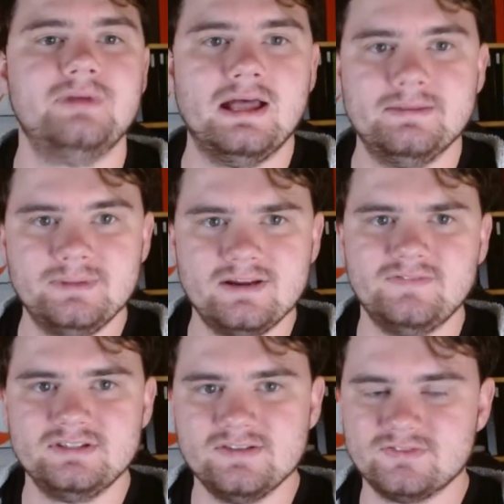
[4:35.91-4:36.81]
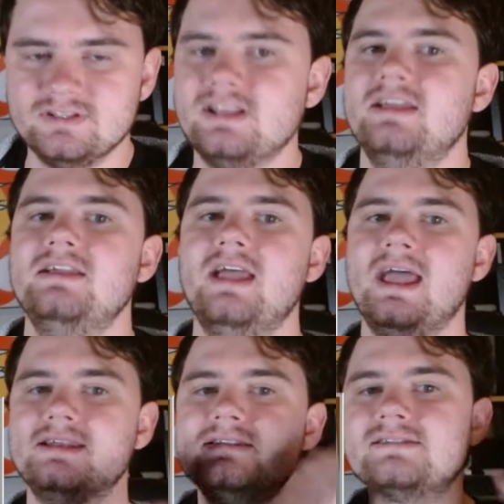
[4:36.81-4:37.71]
a bit of a different
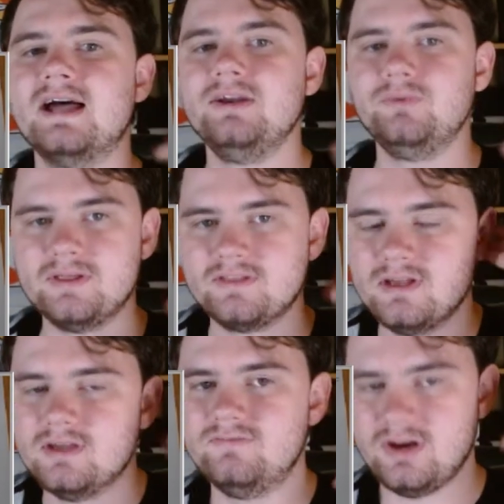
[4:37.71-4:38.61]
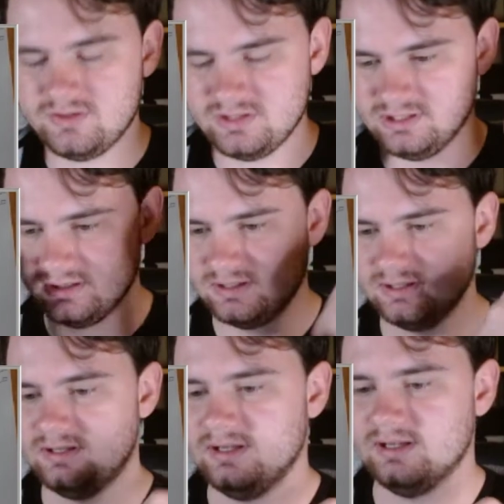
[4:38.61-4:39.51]
head design with very
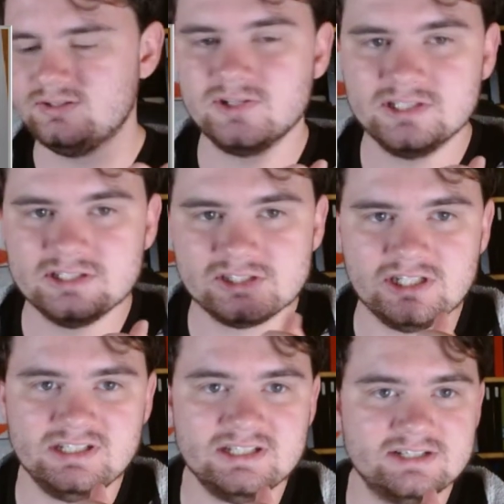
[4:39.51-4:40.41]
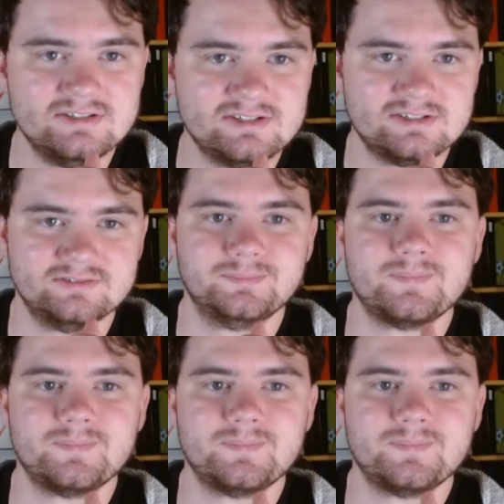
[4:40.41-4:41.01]
doggish ears.